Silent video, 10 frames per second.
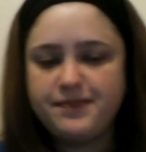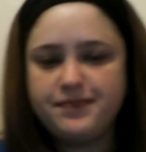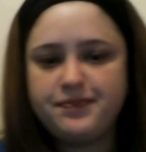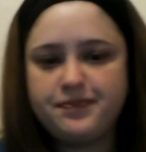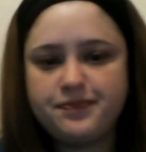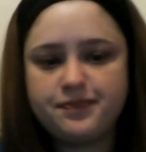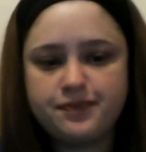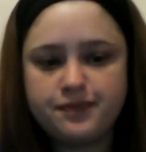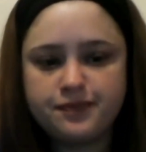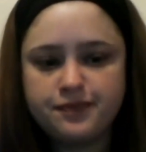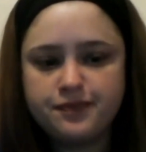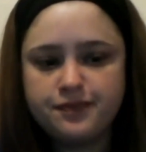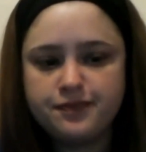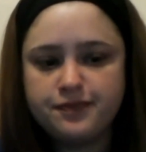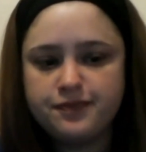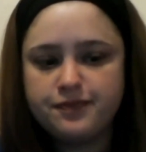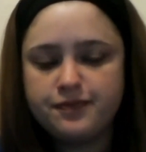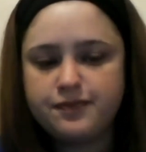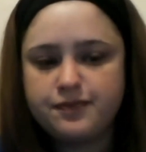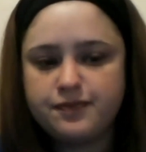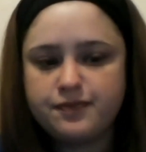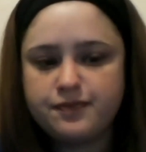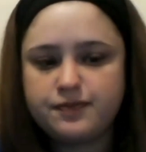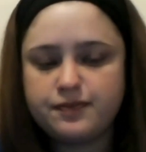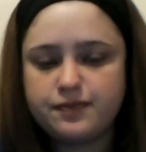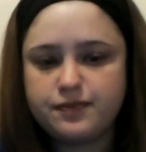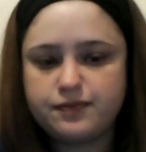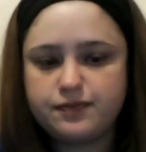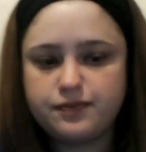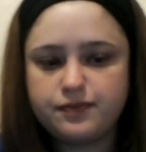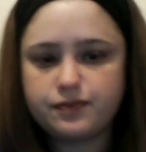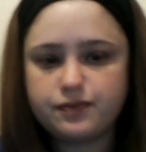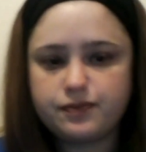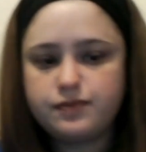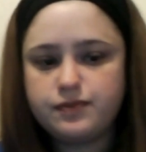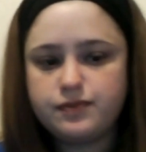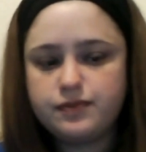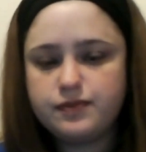(silence)